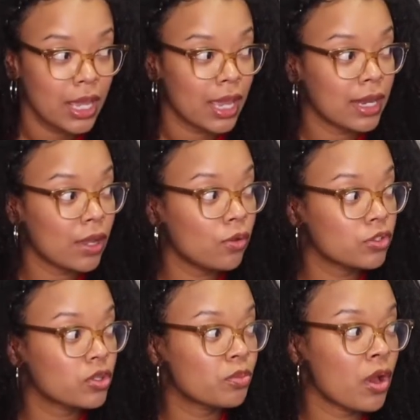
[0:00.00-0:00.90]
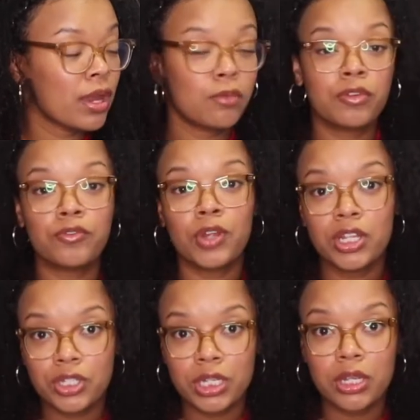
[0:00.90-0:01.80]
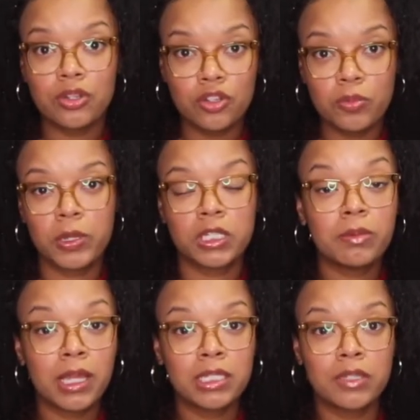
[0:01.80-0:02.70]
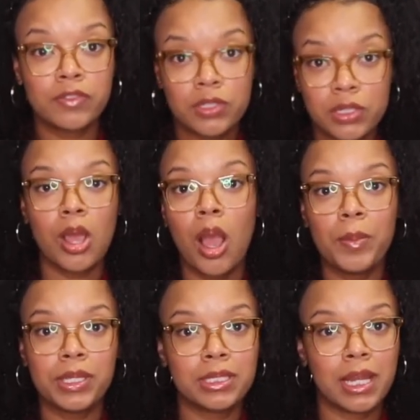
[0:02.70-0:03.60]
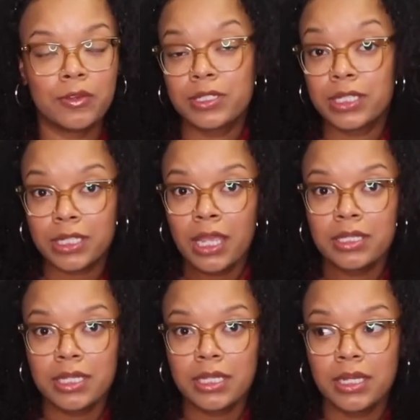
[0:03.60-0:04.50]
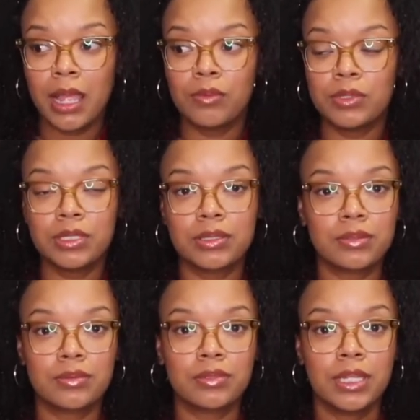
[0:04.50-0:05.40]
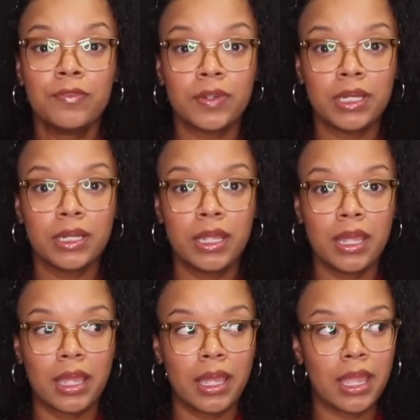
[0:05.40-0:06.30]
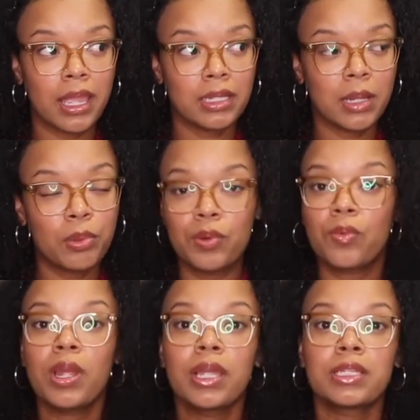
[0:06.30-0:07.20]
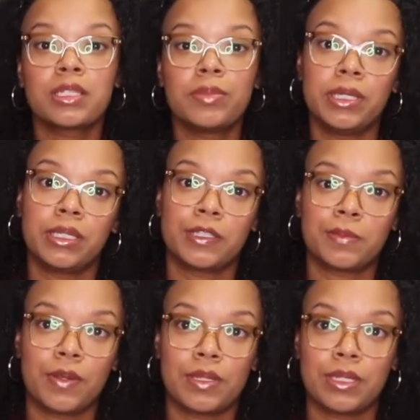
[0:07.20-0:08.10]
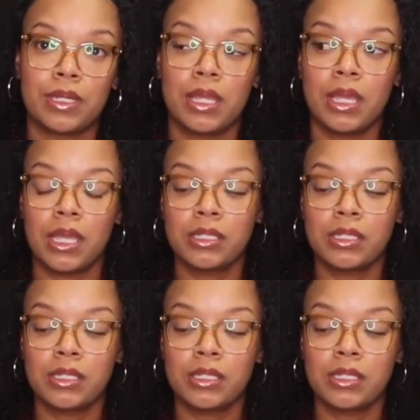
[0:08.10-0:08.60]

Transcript: And I also brought a refreshing new perspective to the topics that I was discussing. I was different and I put work into being this person.